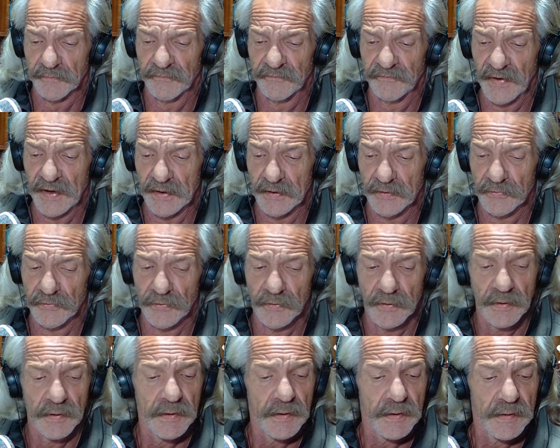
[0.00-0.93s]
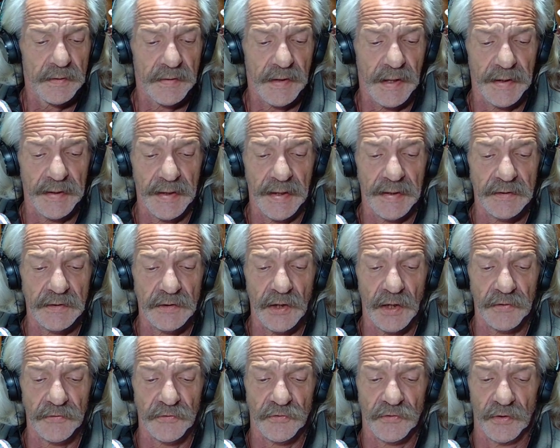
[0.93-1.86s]
faith, that had
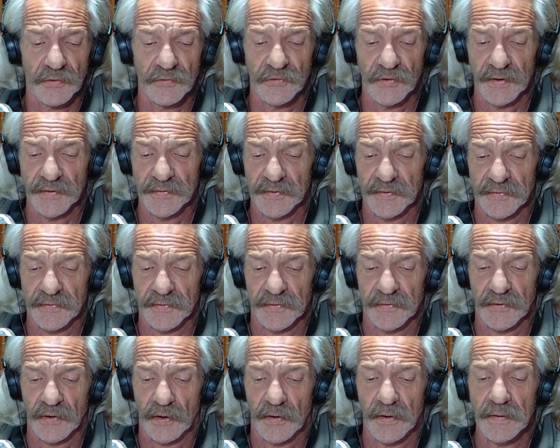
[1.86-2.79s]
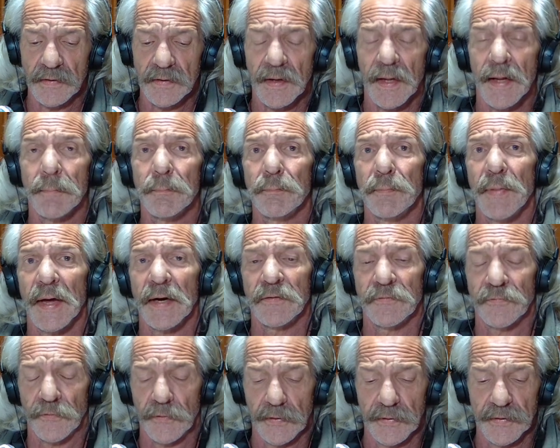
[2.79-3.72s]
touched Jesus' heart and begged
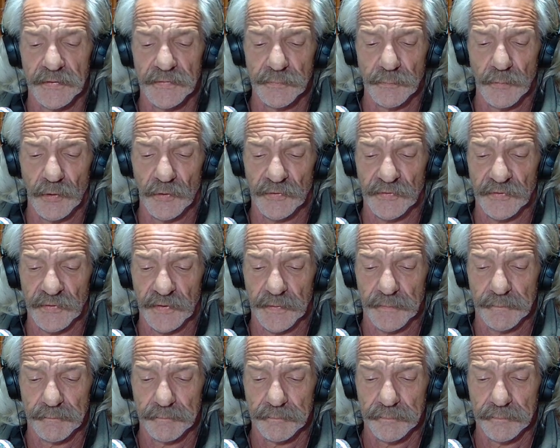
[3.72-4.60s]
for his mercy.